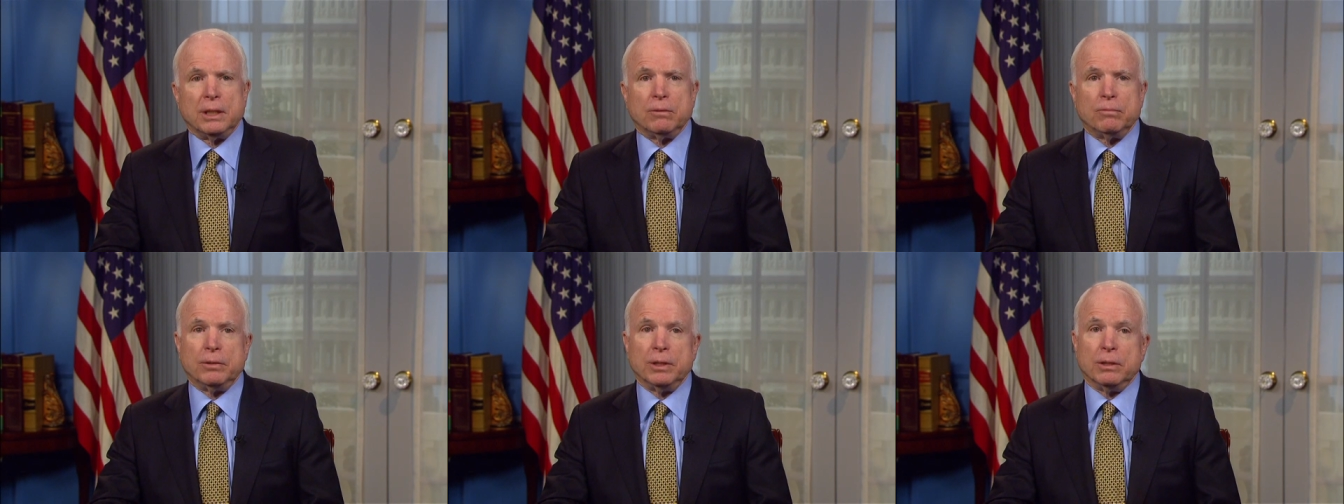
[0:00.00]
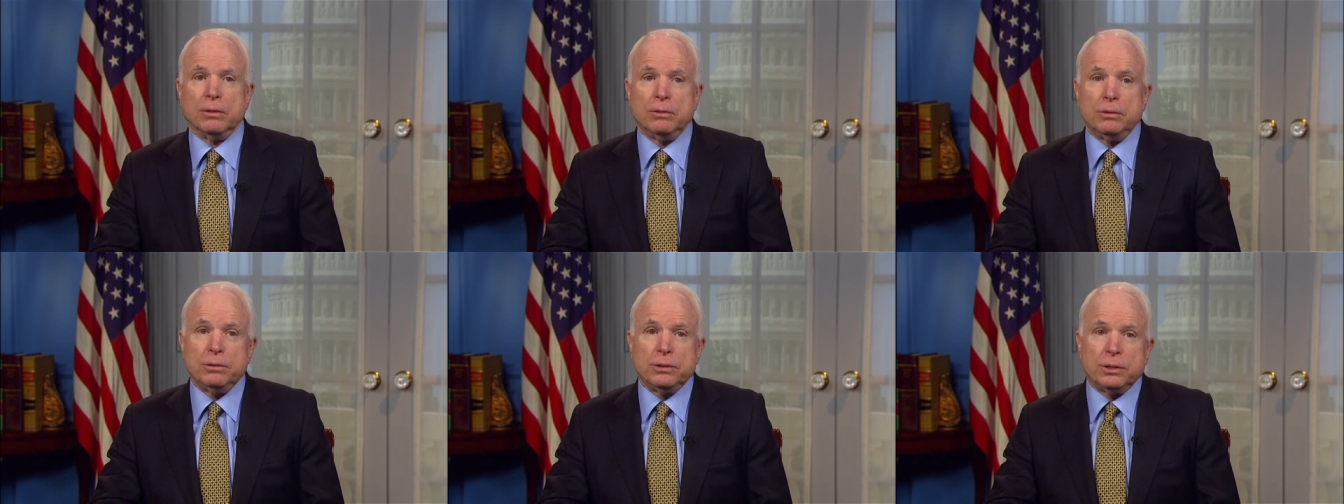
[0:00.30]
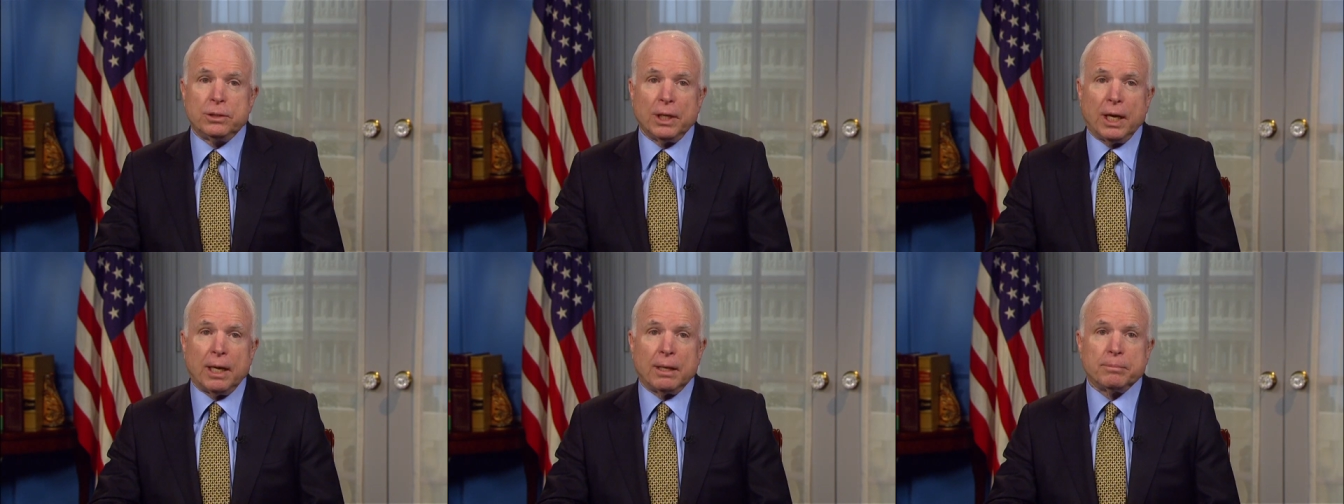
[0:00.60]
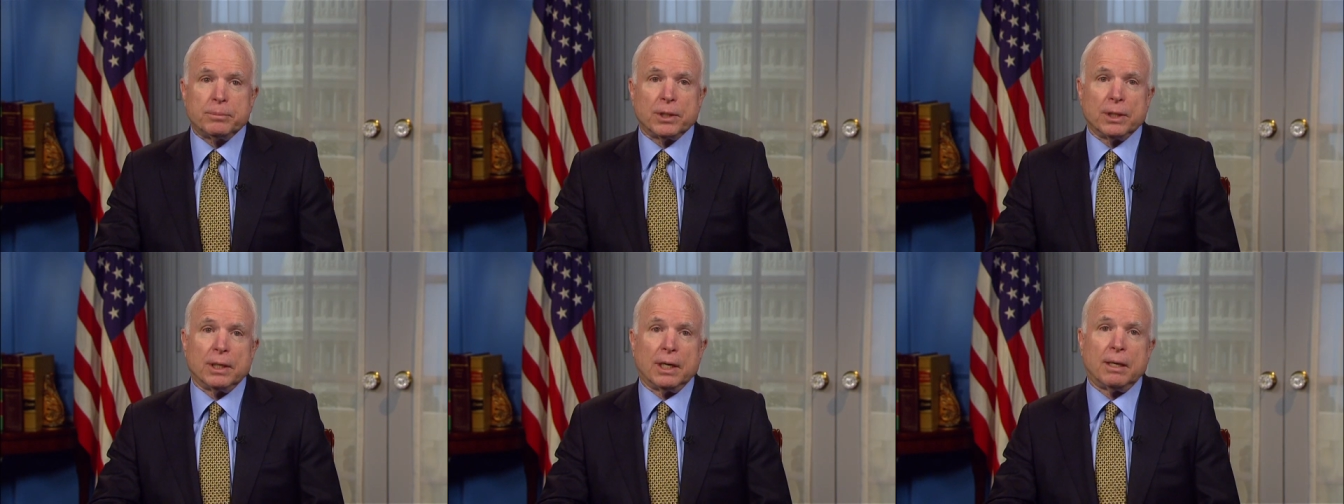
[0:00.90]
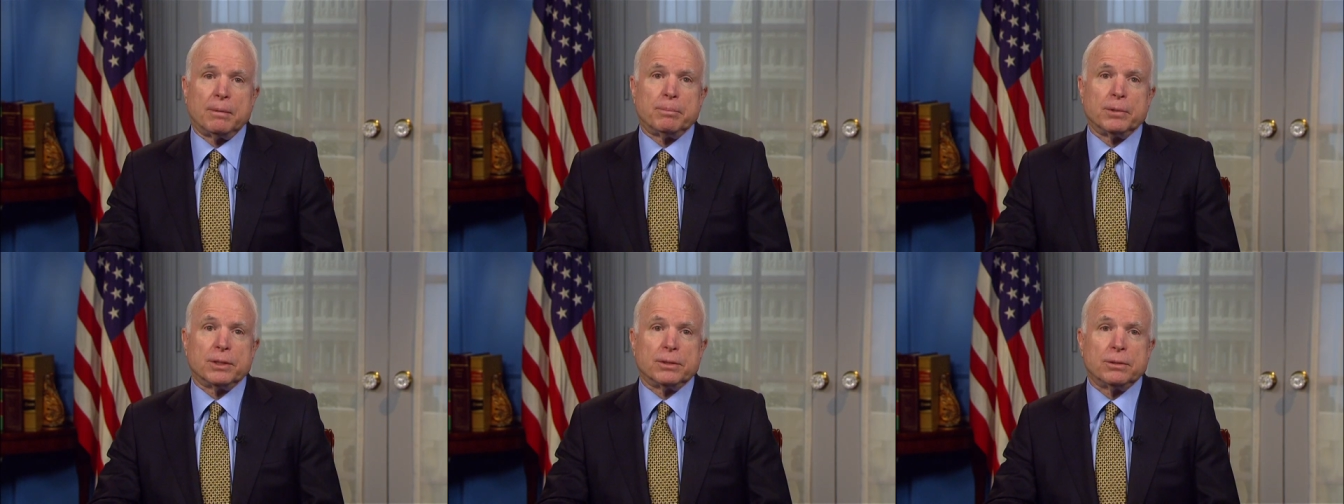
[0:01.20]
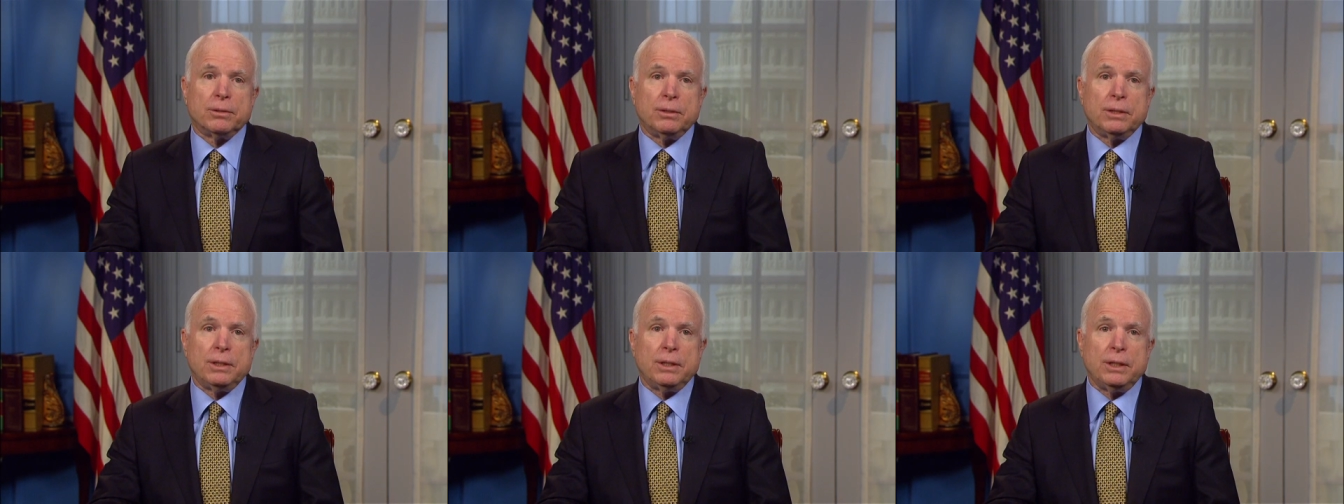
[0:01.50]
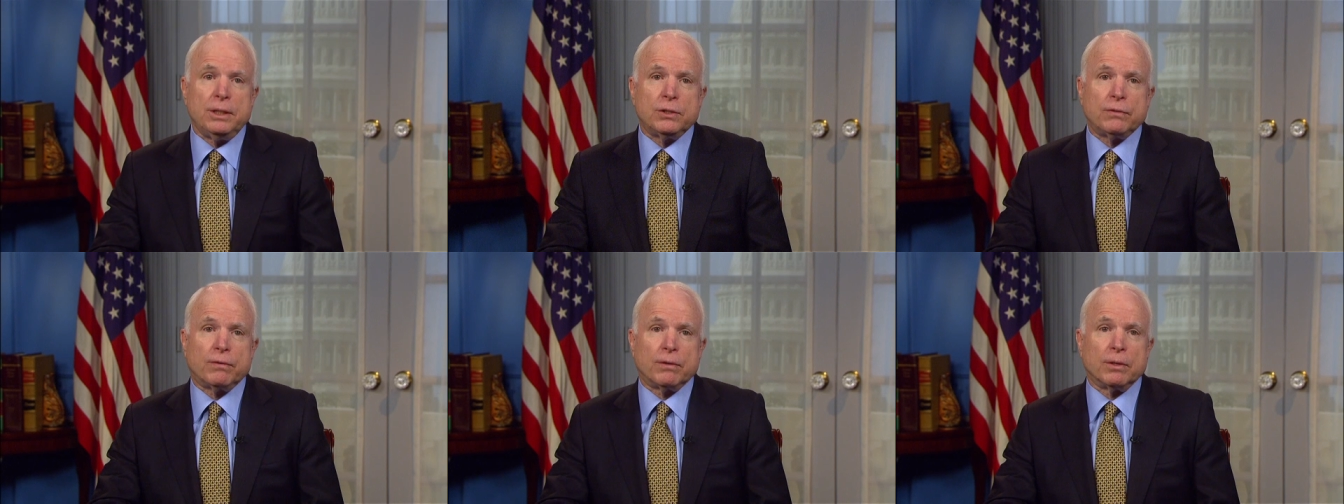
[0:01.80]
We lose jobs and
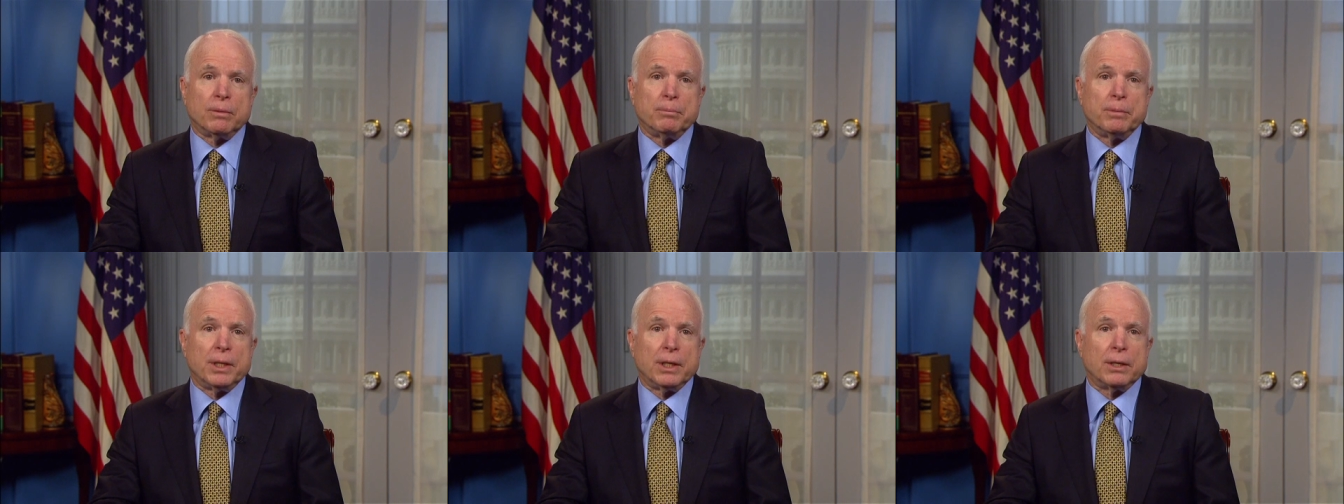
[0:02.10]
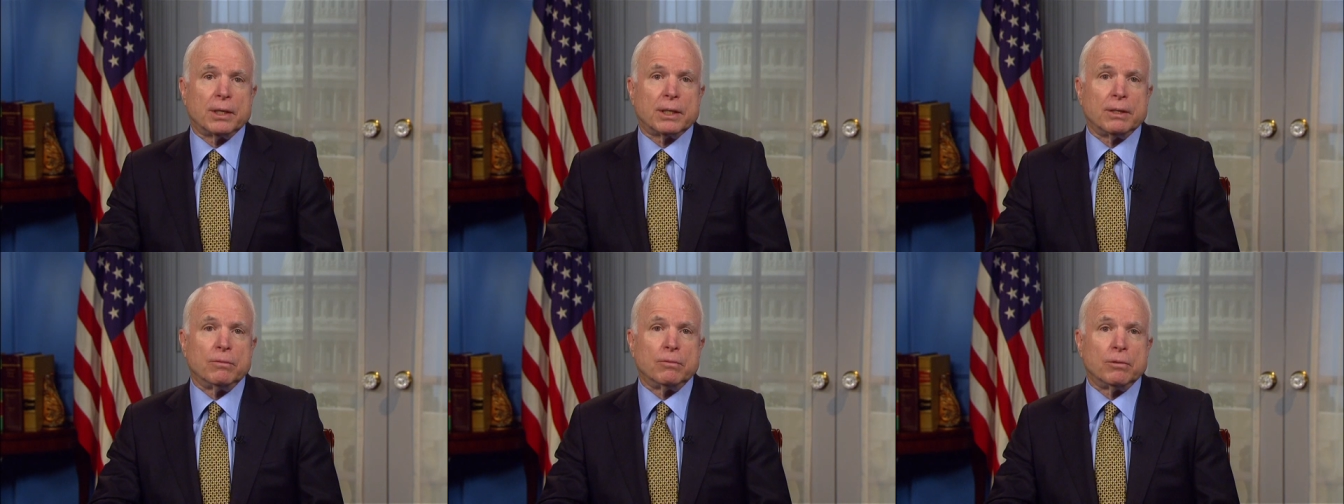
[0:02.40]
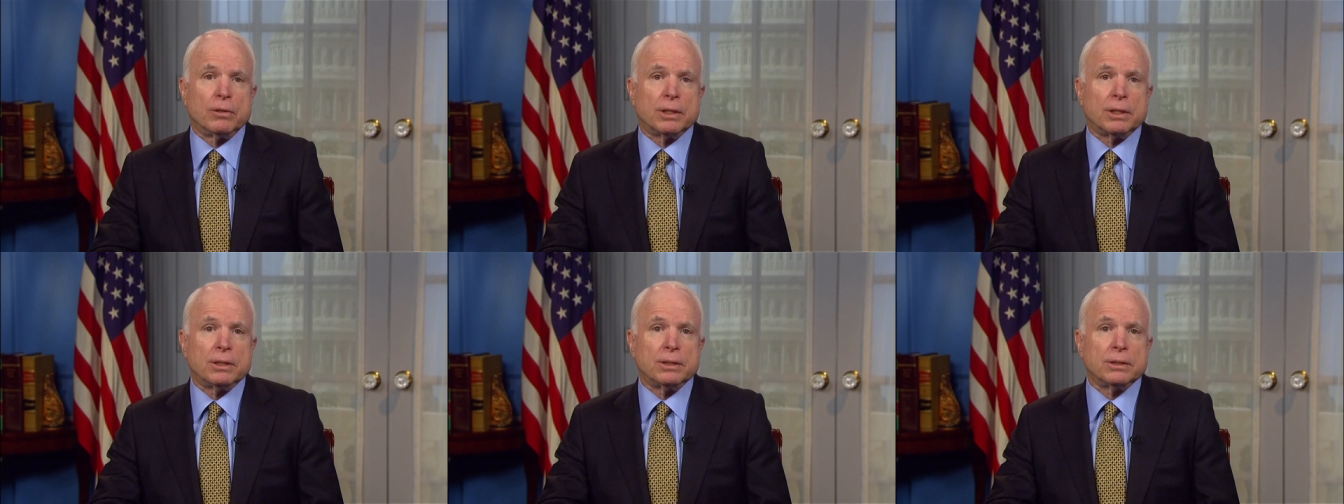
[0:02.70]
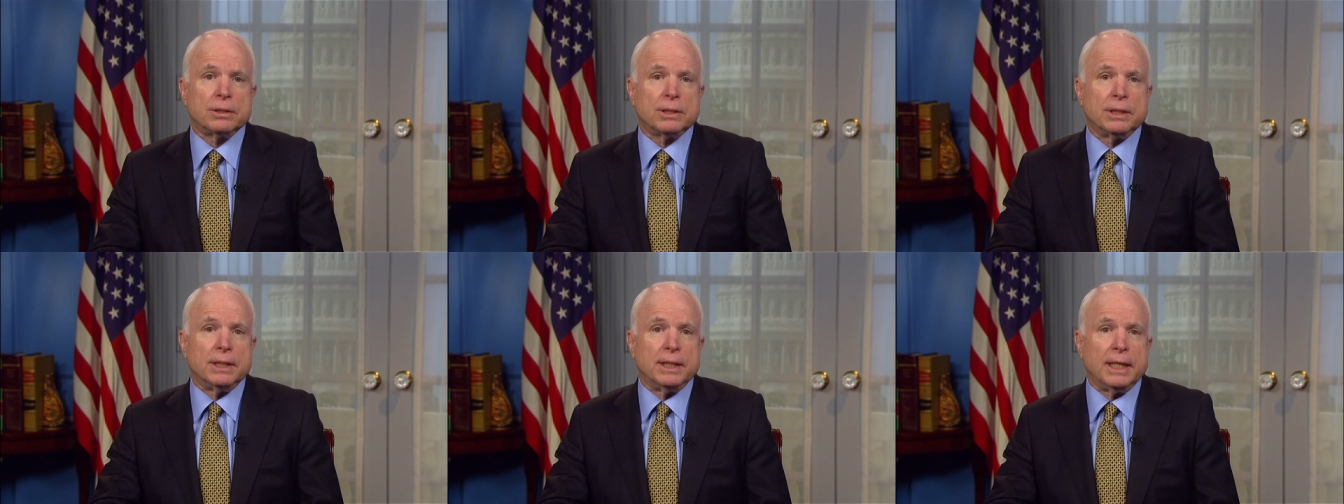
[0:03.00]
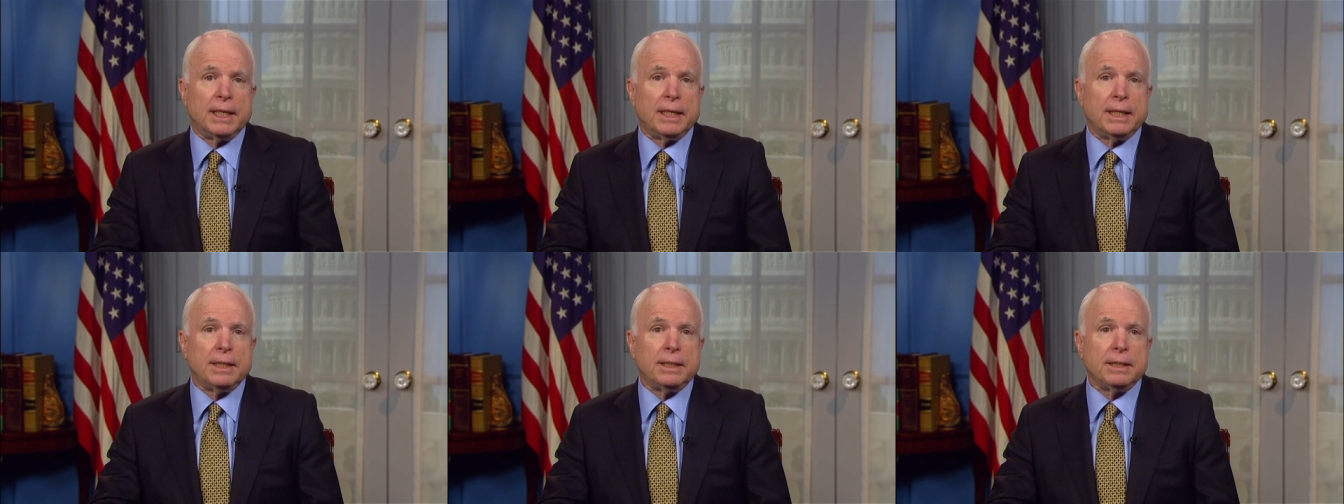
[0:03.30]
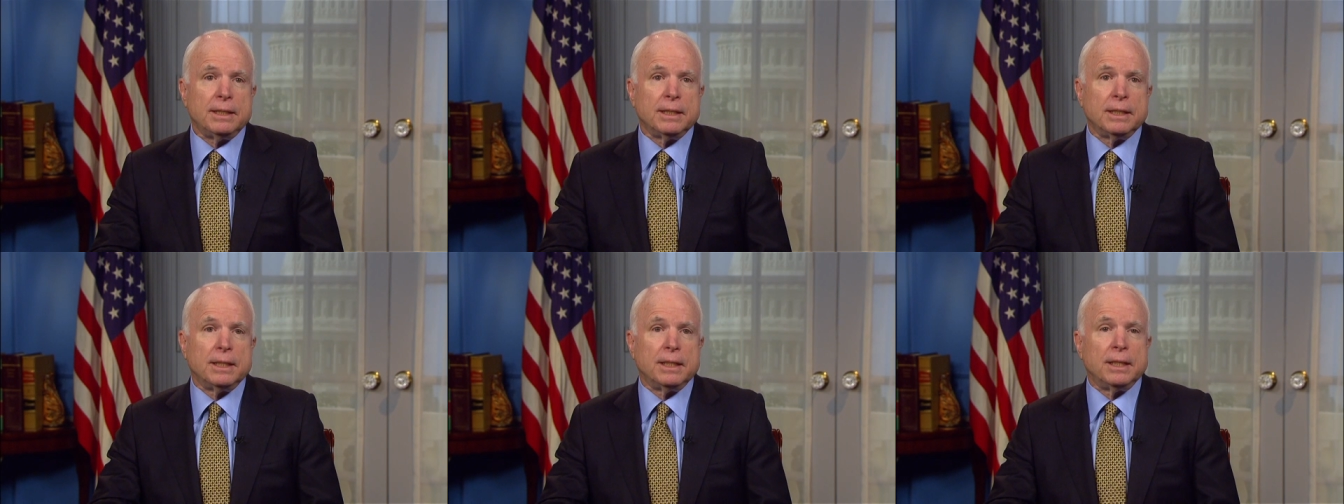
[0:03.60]
opportunities for American workers today